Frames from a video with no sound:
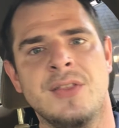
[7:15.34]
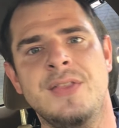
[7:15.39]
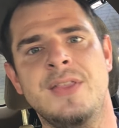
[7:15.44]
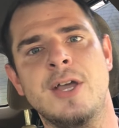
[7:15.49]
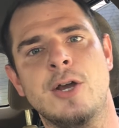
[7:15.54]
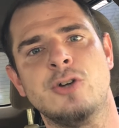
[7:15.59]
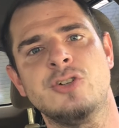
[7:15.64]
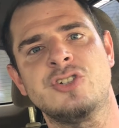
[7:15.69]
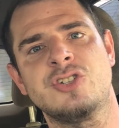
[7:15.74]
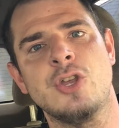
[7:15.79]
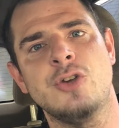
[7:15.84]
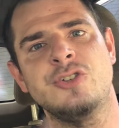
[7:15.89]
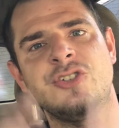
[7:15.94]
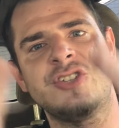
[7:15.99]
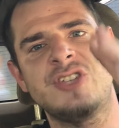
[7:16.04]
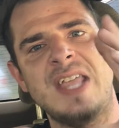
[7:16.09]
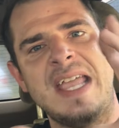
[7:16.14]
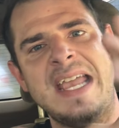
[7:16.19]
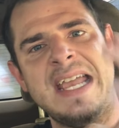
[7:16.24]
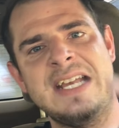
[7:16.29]
those
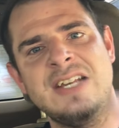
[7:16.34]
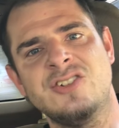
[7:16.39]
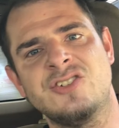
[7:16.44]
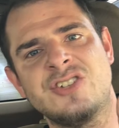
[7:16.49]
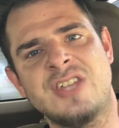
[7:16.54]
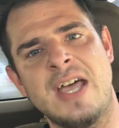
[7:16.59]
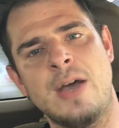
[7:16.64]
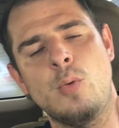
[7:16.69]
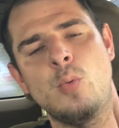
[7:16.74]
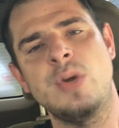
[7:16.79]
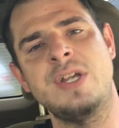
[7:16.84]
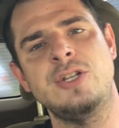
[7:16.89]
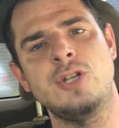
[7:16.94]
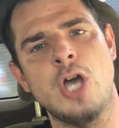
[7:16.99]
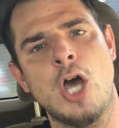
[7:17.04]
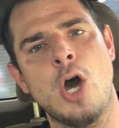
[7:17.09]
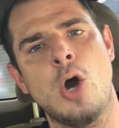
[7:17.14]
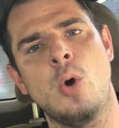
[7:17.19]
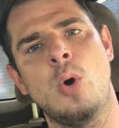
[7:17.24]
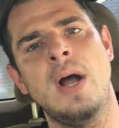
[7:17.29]
things that we
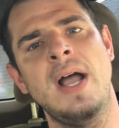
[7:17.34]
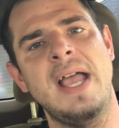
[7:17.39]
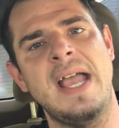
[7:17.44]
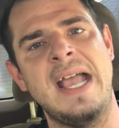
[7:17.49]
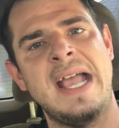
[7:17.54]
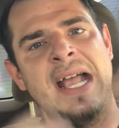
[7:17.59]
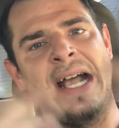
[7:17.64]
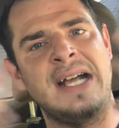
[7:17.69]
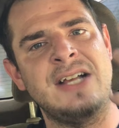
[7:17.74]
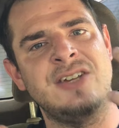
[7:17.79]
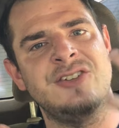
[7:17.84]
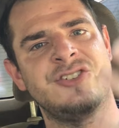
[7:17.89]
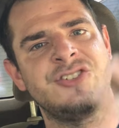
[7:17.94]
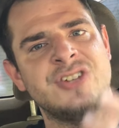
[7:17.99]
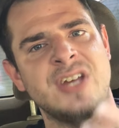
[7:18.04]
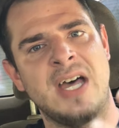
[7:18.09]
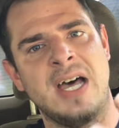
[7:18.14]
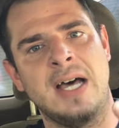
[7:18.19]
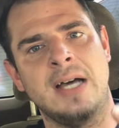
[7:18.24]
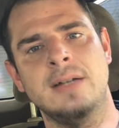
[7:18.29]
know as
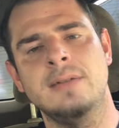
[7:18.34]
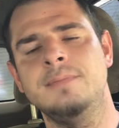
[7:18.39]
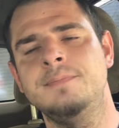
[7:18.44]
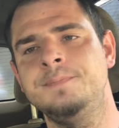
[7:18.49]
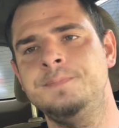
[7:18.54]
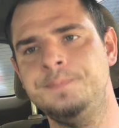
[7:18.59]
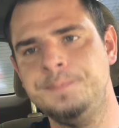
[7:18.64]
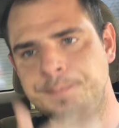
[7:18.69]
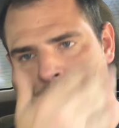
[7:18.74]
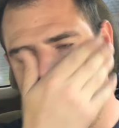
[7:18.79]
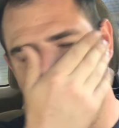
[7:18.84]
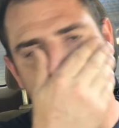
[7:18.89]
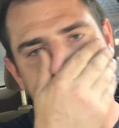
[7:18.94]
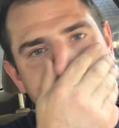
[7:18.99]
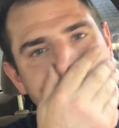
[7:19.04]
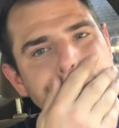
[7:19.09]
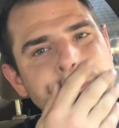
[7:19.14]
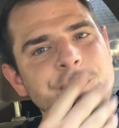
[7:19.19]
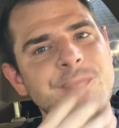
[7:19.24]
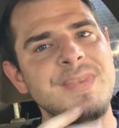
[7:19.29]

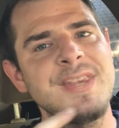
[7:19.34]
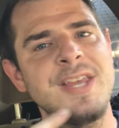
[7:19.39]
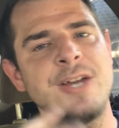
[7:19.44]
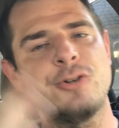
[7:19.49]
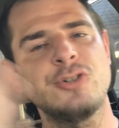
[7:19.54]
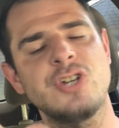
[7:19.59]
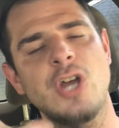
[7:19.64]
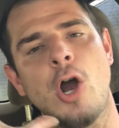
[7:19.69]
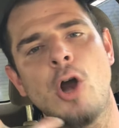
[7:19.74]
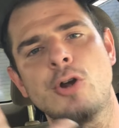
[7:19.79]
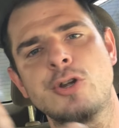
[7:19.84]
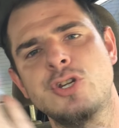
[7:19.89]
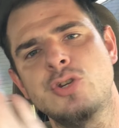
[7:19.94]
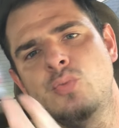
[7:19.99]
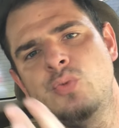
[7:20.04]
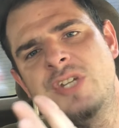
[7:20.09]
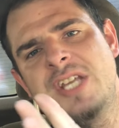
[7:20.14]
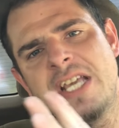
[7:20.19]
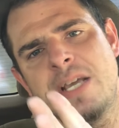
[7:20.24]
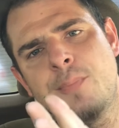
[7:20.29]
there's our
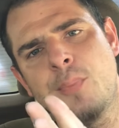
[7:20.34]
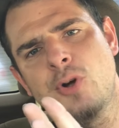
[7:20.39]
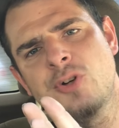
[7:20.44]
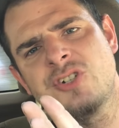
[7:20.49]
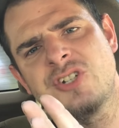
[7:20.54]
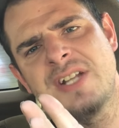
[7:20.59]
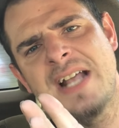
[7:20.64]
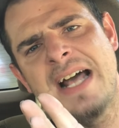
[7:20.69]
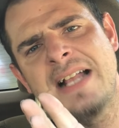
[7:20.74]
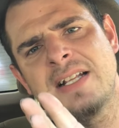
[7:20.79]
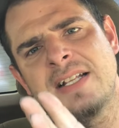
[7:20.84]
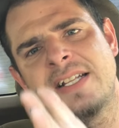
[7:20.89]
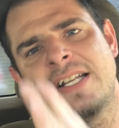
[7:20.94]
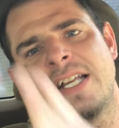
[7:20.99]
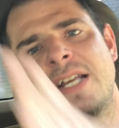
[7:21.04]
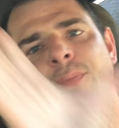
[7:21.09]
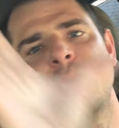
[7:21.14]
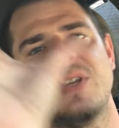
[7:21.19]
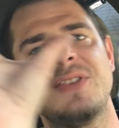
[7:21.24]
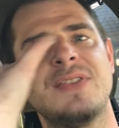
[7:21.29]
unique
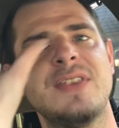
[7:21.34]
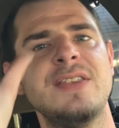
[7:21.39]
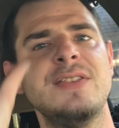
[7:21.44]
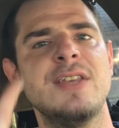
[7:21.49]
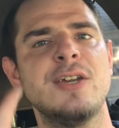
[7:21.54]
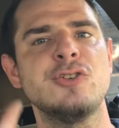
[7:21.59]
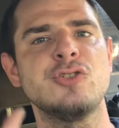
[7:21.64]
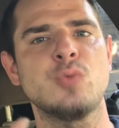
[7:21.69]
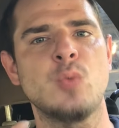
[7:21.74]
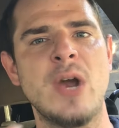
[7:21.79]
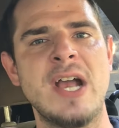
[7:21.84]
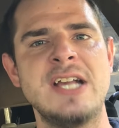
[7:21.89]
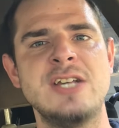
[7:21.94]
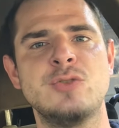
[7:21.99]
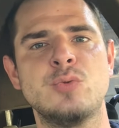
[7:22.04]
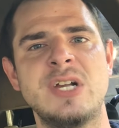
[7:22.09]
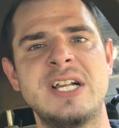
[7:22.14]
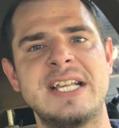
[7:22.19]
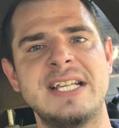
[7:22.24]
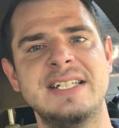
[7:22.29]
personality, but then there's ways
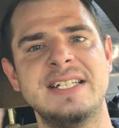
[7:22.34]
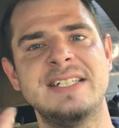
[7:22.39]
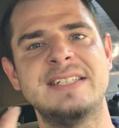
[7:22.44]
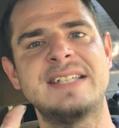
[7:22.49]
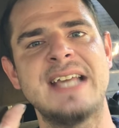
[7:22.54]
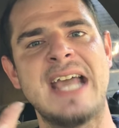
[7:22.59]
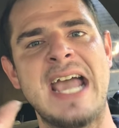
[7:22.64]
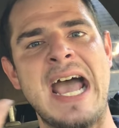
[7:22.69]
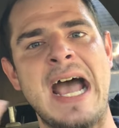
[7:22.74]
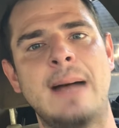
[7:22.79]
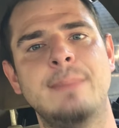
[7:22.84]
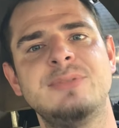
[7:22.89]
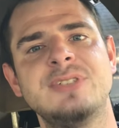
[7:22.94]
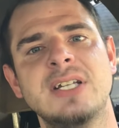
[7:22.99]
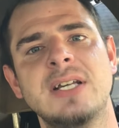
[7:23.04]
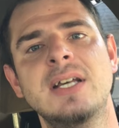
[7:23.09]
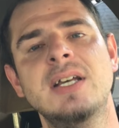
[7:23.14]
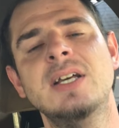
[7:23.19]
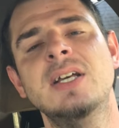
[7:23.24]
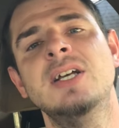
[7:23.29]
we can adapt
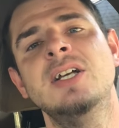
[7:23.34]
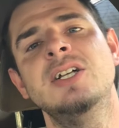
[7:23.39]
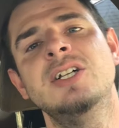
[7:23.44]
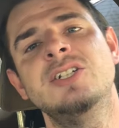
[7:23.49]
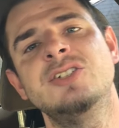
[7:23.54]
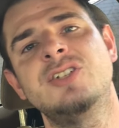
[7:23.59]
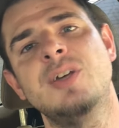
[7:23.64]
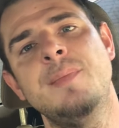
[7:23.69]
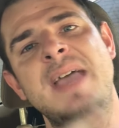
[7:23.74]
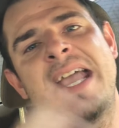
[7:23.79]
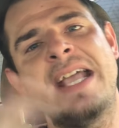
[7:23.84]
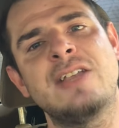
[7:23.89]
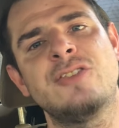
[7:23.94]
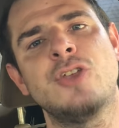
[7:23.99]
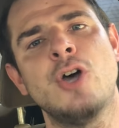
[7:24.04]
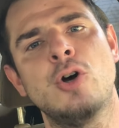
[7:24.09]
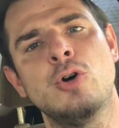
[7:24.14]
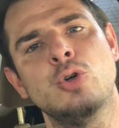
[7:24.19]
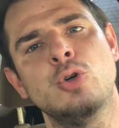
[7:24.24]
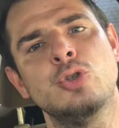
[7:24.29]
to make
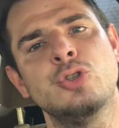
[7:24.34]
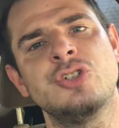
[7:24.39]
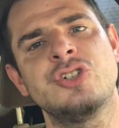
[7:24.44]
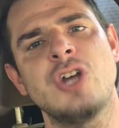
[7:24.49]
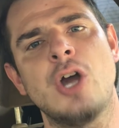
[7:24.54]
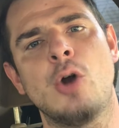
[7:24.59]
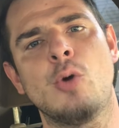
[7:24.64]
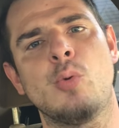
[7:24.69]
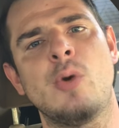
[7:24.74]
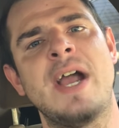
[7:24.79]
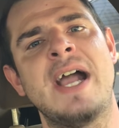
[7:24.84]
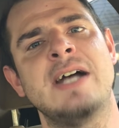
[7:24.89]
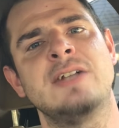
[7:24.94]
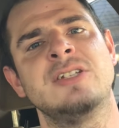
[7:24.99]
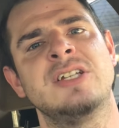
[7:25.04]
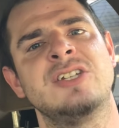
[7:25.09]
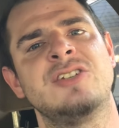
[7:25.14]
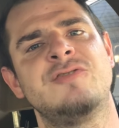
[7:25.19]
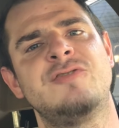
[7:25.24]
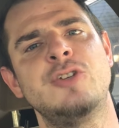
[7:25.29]
those around
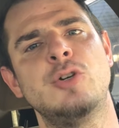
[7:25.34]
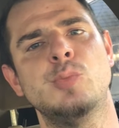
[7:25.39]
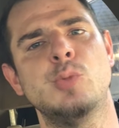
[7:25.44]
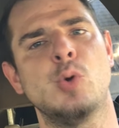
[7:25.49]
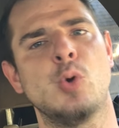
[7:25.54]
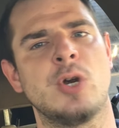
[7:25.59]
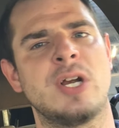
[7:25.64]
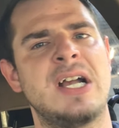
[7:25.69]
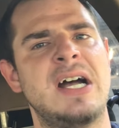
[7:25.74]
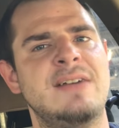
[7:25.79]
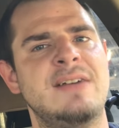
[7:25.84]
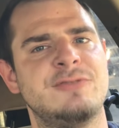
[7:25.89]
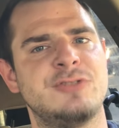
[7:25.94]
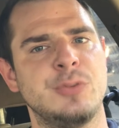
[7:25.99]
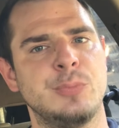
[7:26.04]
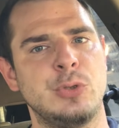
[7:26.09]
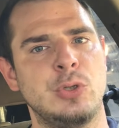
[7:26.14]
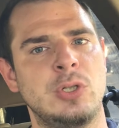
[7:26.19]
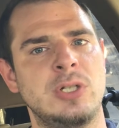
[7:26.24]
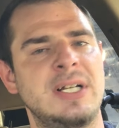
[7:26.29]
us feel more
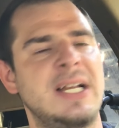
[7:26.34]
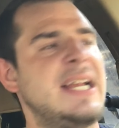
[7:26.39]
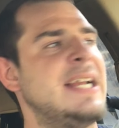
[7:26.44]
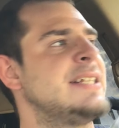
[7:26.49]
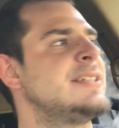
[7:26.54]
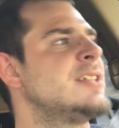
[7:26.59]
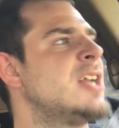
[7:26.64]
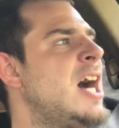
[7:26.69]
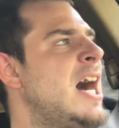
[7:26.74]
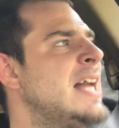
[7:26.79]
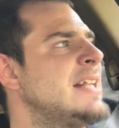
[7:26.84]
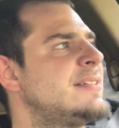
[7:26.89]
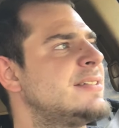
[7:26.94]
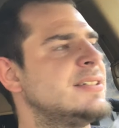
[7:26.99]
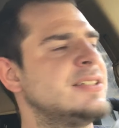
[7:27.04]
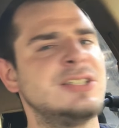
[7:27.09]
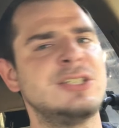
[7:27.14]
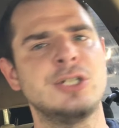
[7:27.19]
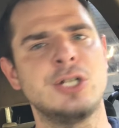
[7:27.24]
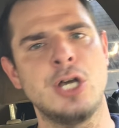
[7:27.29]
comfortable and not,
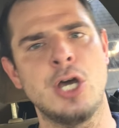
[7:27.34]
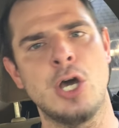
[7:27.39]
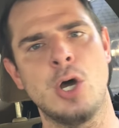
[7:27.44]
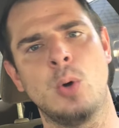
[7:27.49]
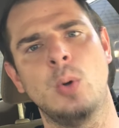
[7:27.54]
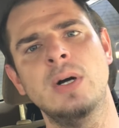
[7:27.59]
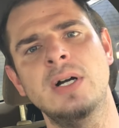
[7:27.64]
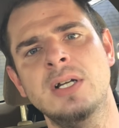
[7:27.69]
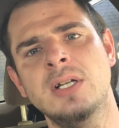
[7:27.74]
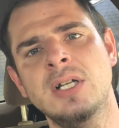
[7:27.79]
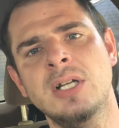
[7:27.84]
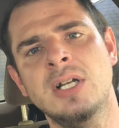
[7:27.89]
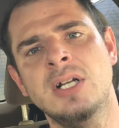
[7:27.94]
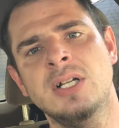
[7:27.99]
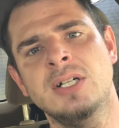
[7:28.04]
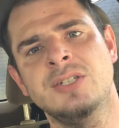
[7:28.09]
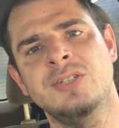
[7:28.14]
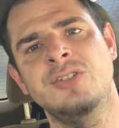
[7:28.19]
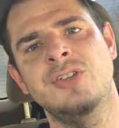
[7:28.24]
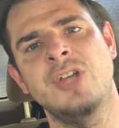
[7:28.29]
you know,
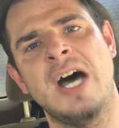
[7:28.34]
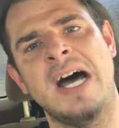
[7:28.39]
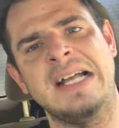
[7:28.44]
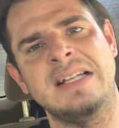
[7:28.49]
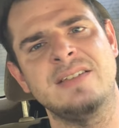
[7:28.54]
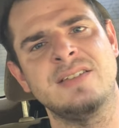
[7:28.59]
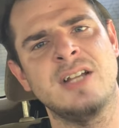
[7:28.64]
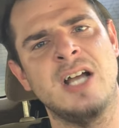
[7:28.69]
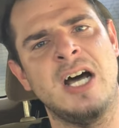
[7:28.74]
not